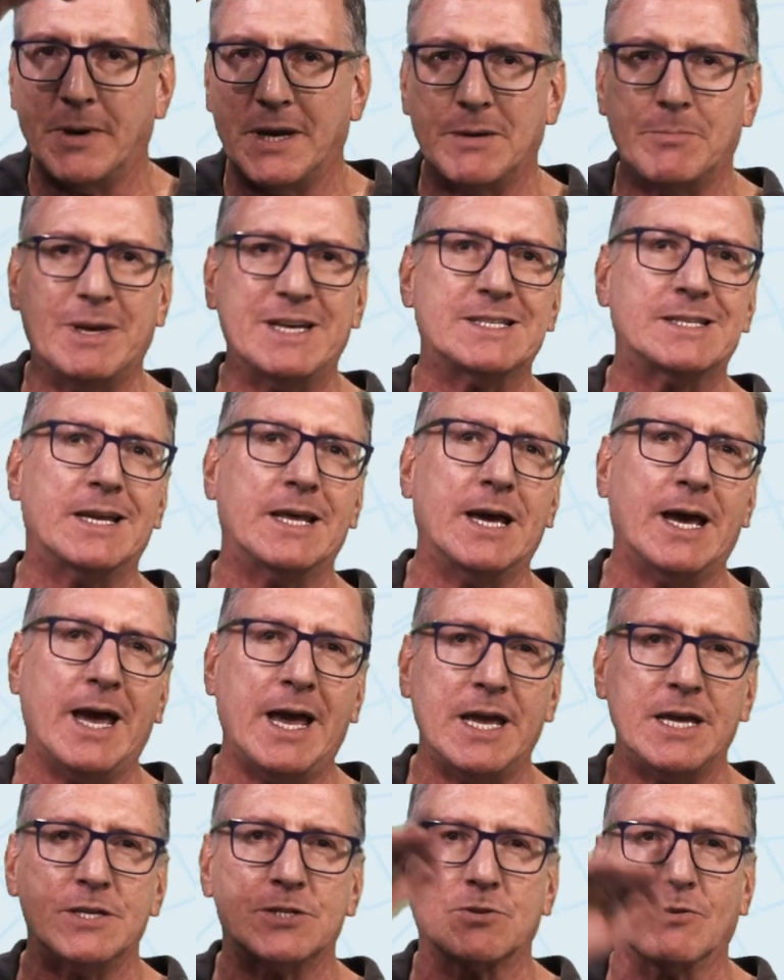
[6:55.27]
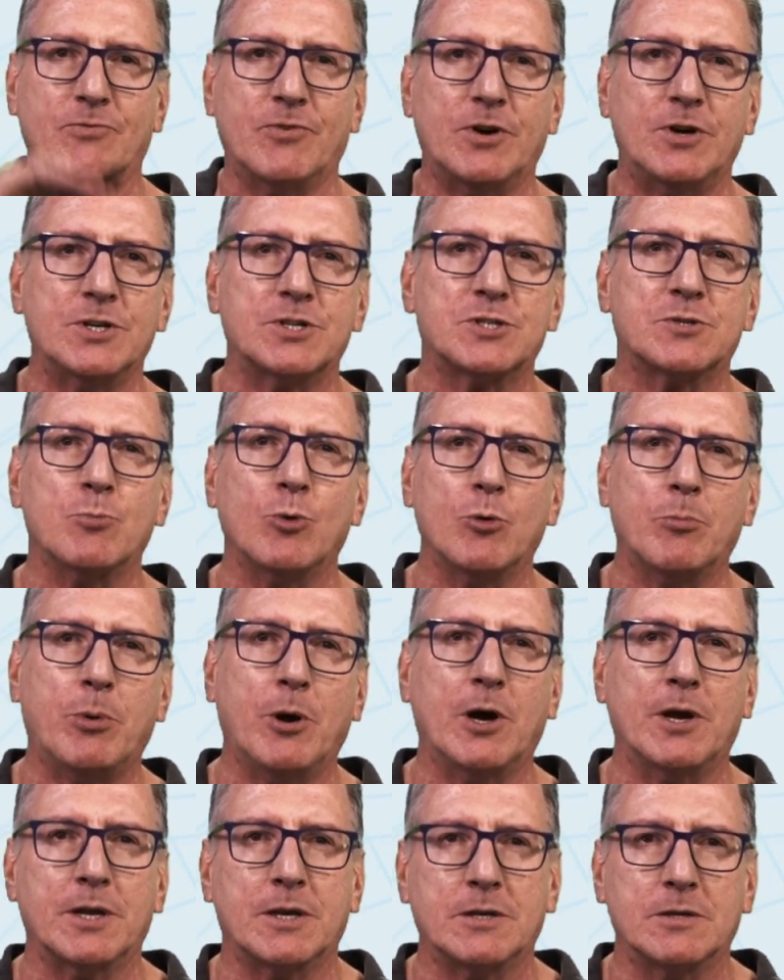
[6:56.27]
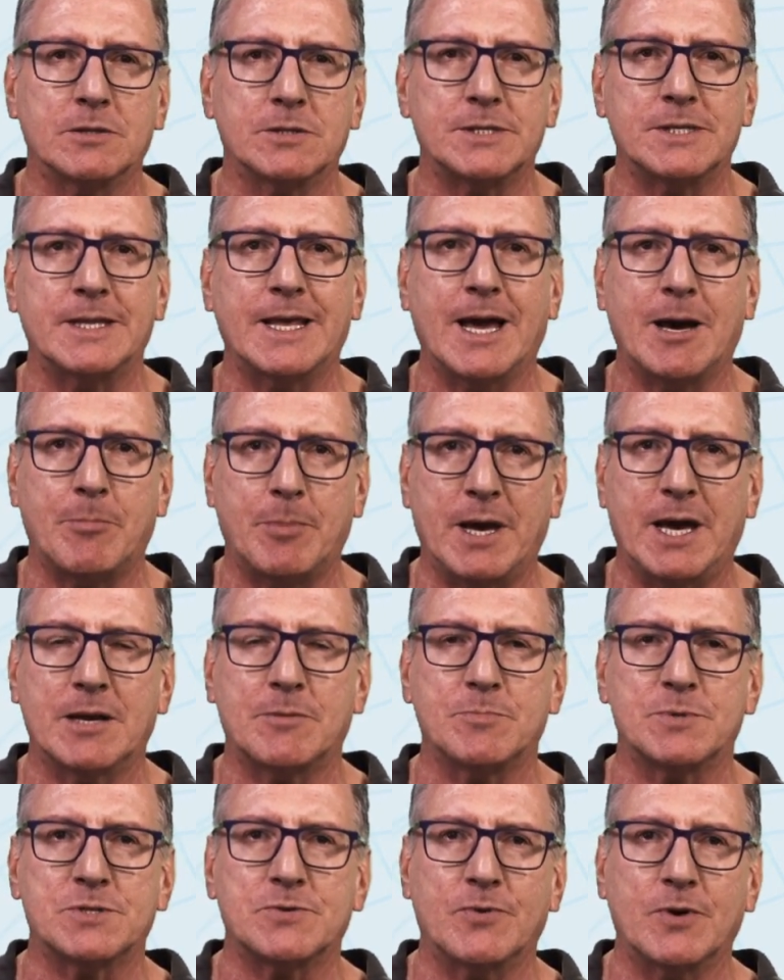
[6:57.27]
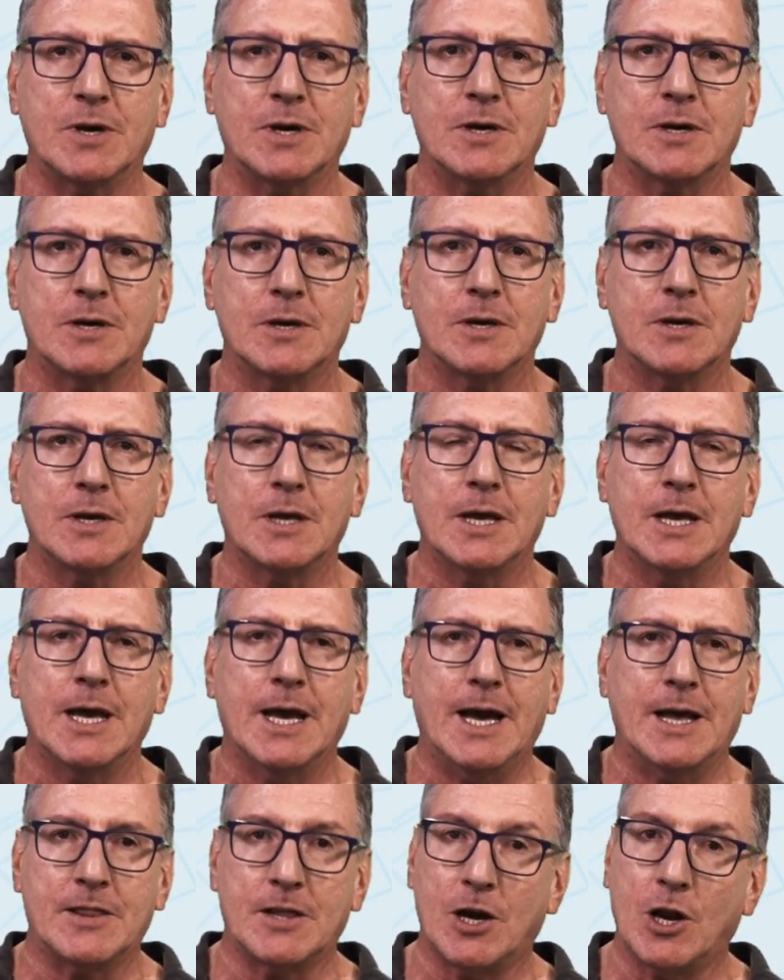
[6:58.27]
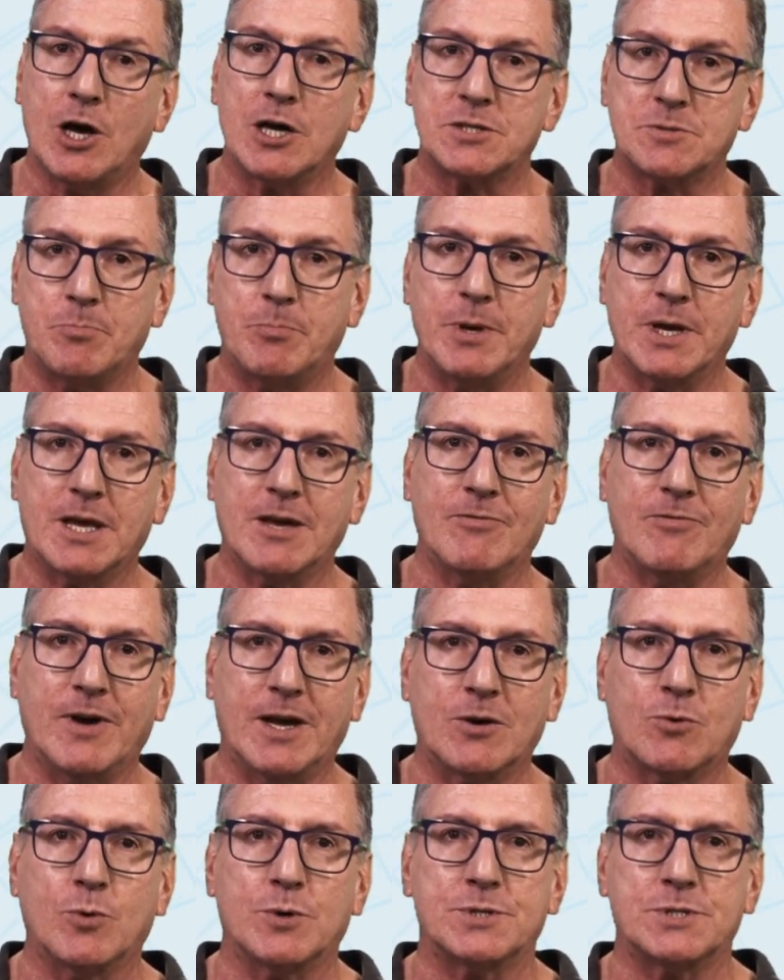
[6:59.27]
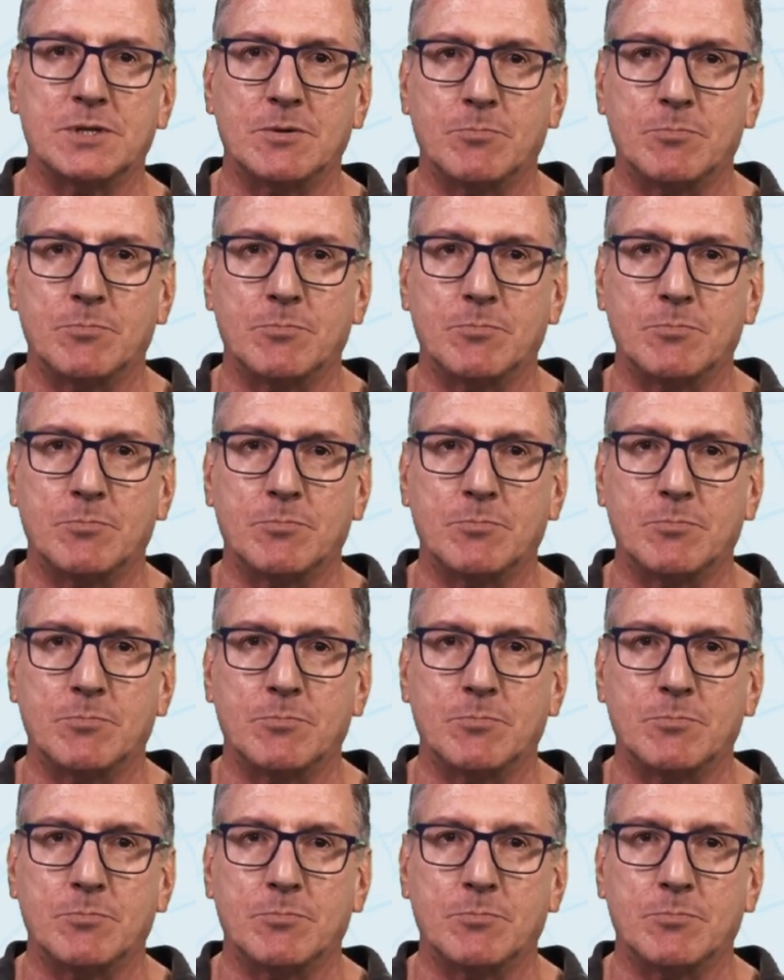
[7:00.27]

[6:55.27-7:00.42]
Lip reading: basically a haze of very small particles in the upper atmosphere. And the last big event was in